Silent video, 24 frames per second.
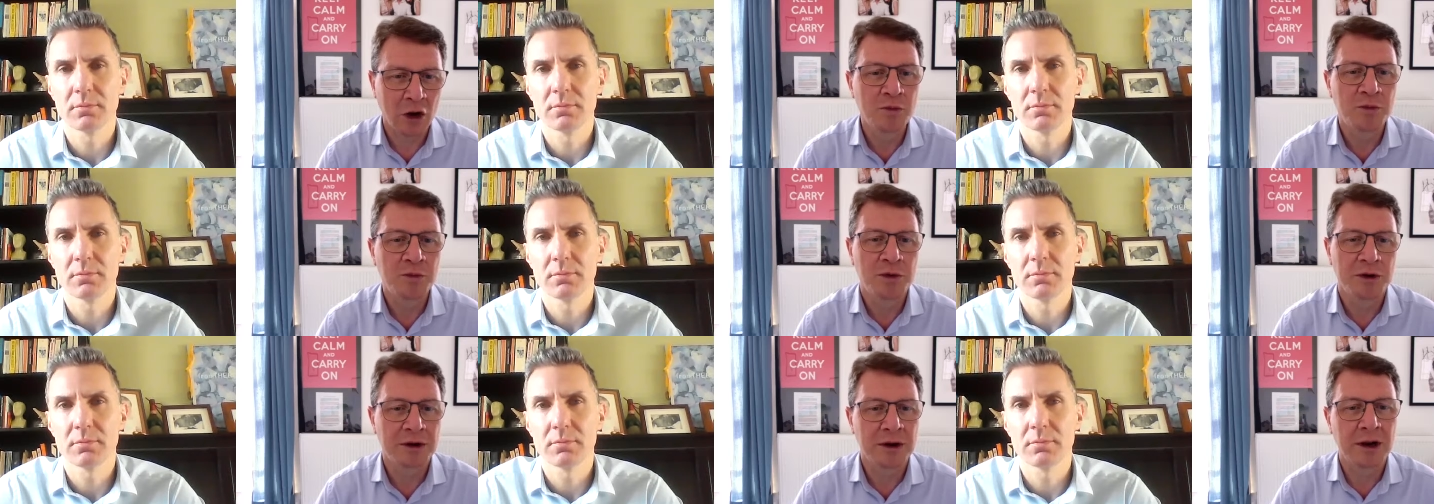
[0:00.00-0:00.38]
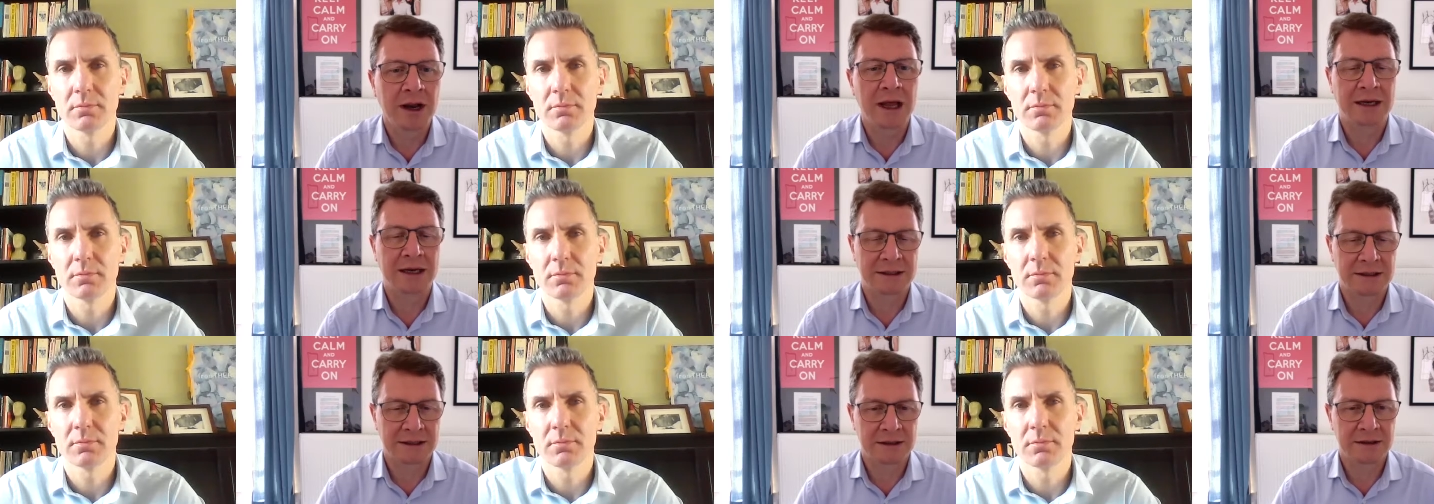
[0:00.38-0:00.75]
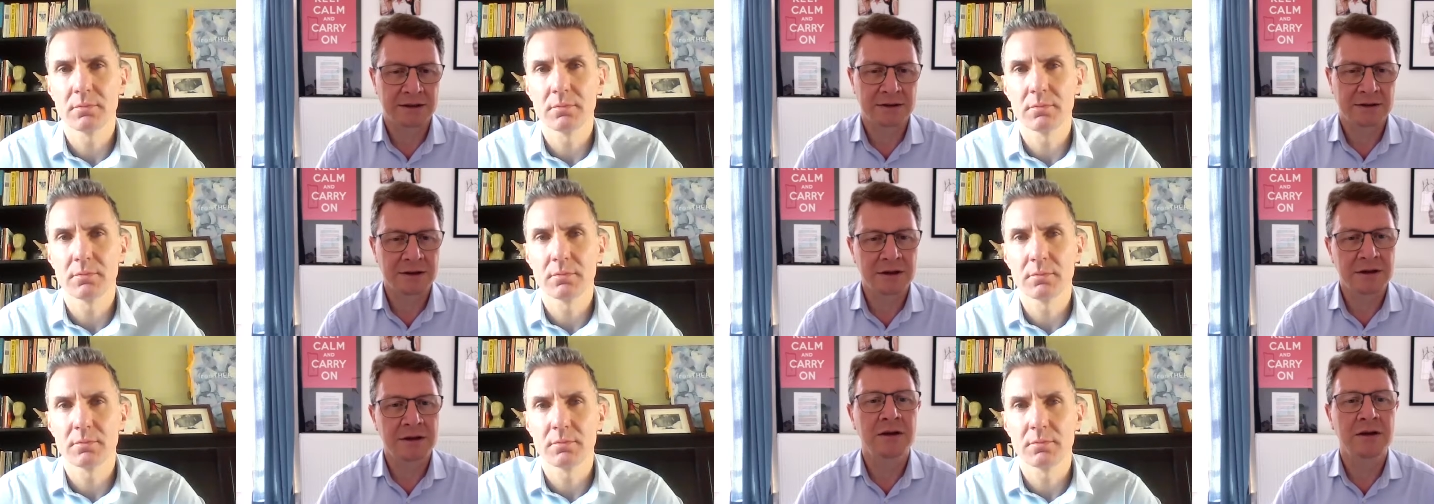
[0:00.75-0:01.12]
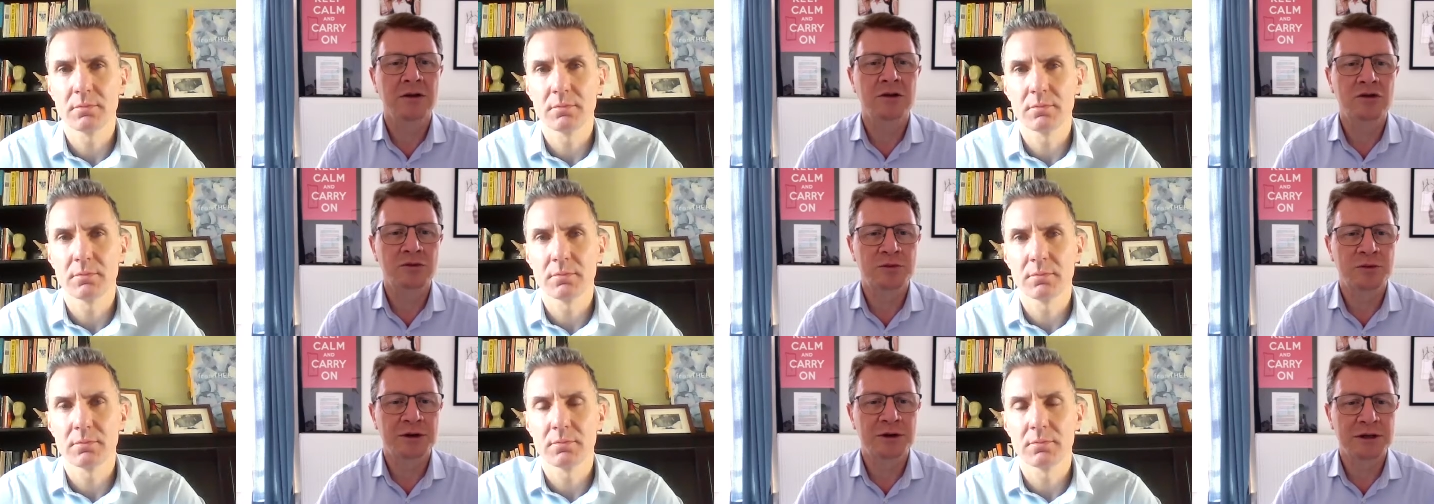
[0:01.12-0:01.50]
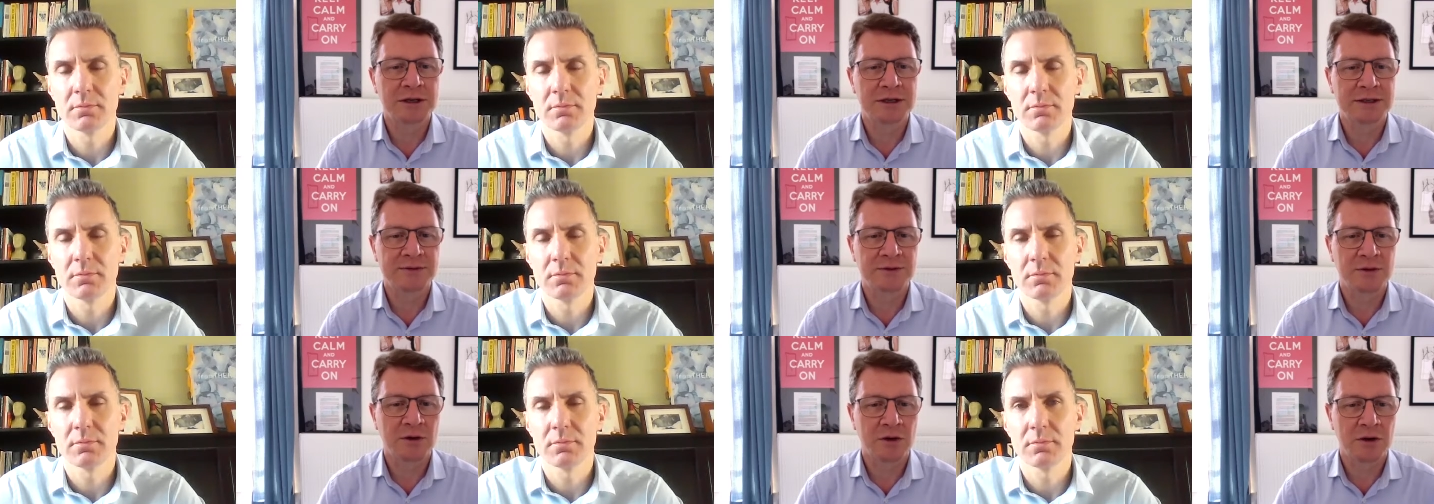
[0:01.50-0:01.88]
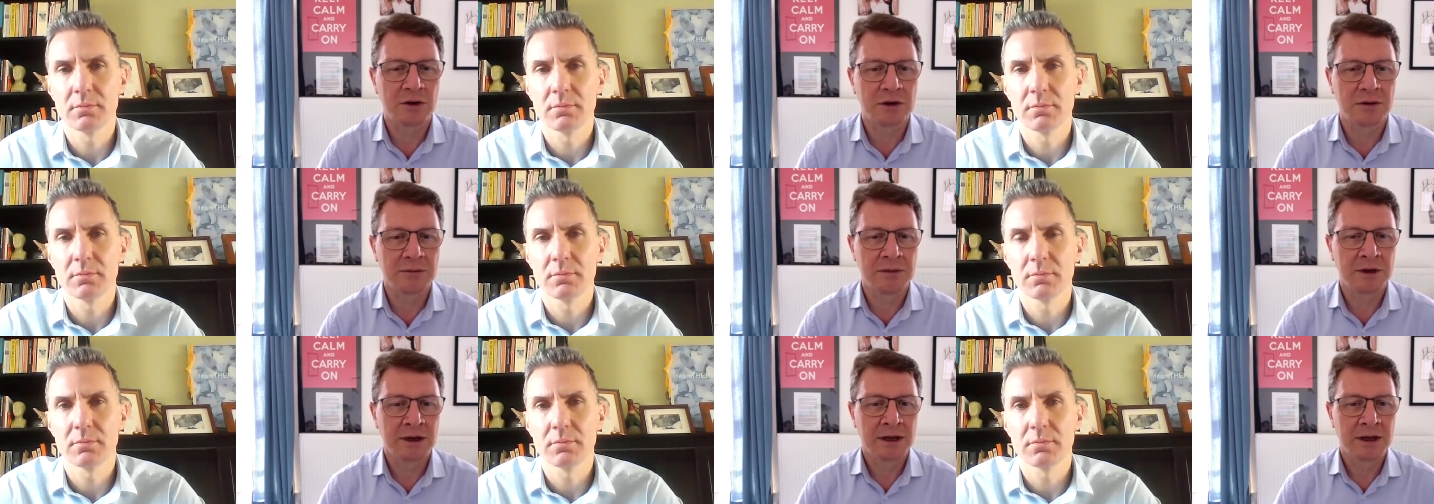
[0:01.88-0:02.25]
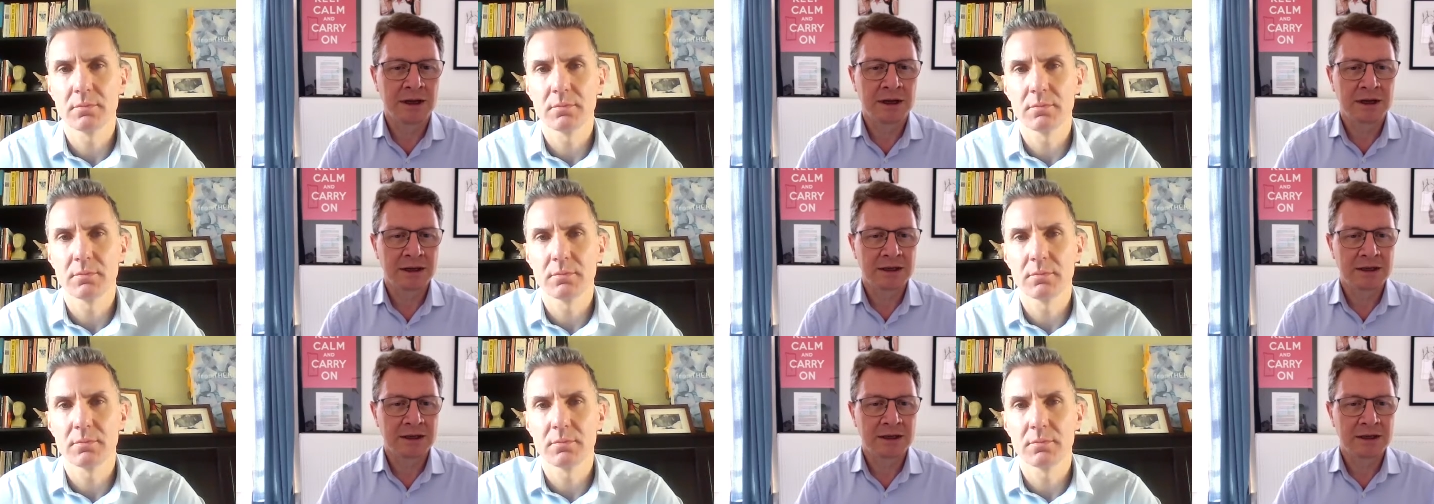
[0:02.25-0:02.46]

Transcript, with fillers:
Speaker 1: open letter that the Entrepreneurs Forum